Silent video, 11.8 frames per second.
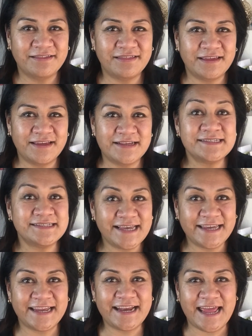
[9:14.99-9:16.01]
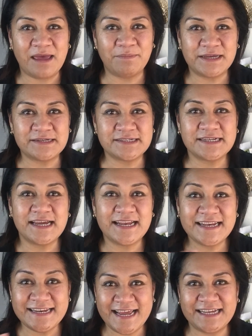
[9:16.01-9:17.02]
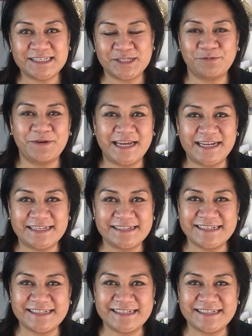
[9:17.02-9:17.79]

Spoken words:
the second habit next week.